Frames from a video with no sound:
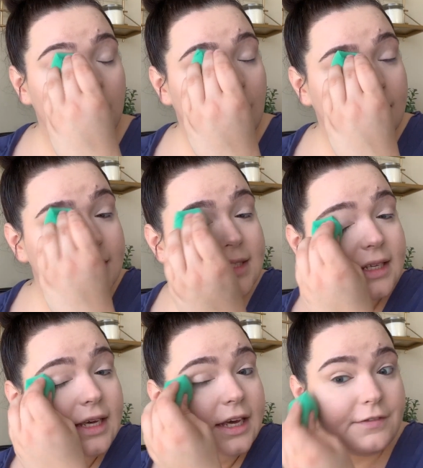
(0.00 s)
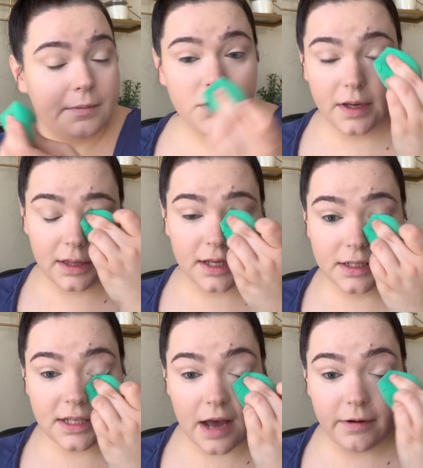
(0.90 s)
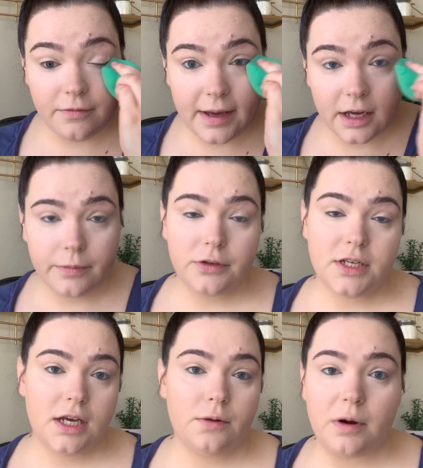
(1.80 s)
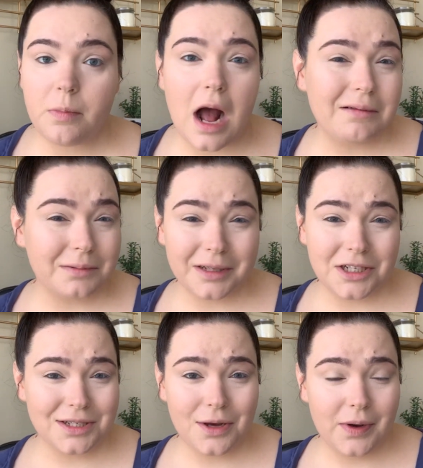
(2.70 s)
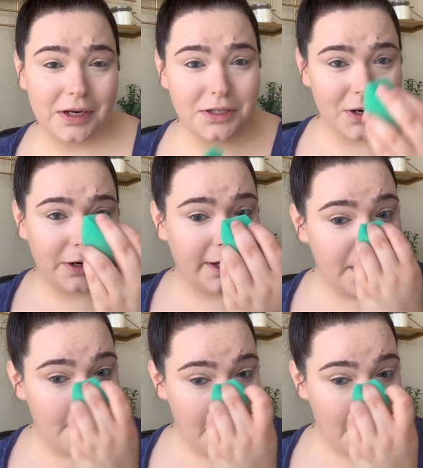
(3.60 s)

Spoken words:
Honestly, if I'm doing this type of makeup routine, we're probably just going to Target.